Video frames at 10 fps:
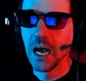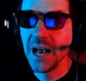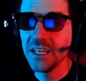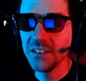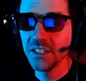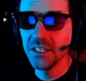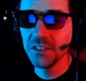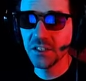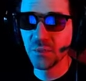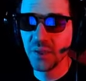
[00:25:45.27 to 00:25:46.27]
I didn't
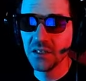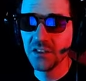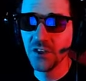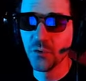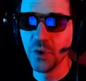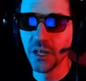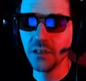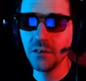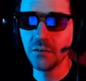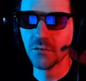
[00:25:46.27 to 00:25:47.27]
spin to win?